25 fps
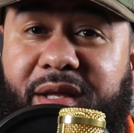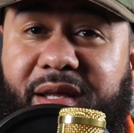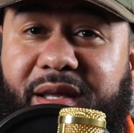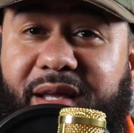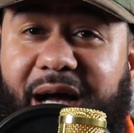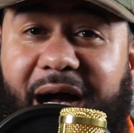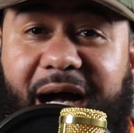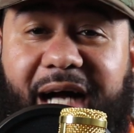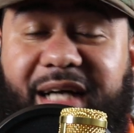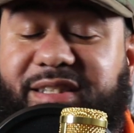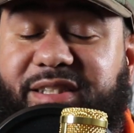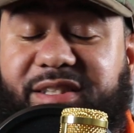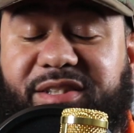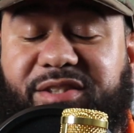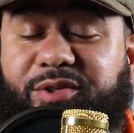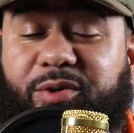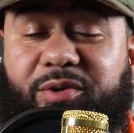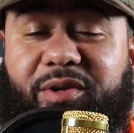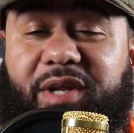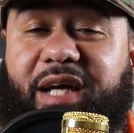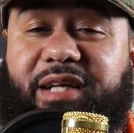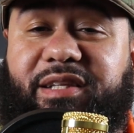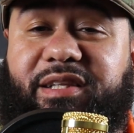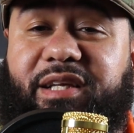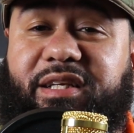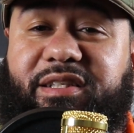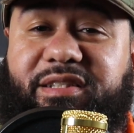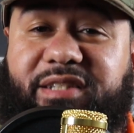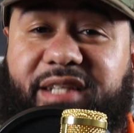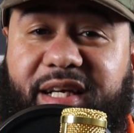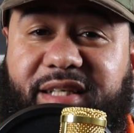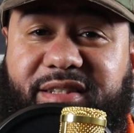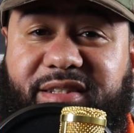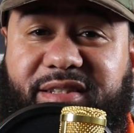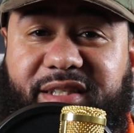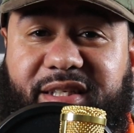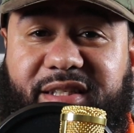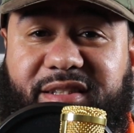guys just don't like their
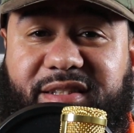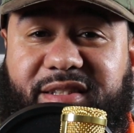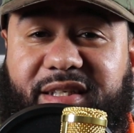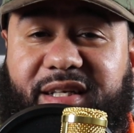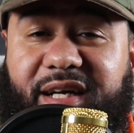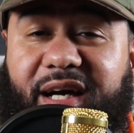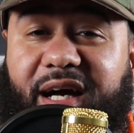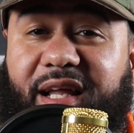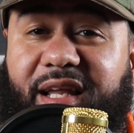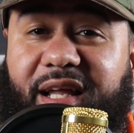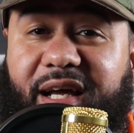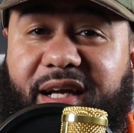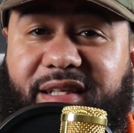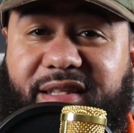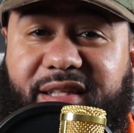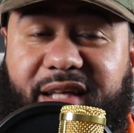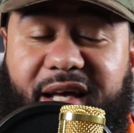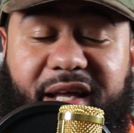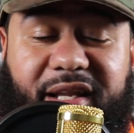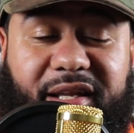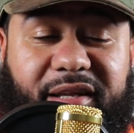chance against a guy like that.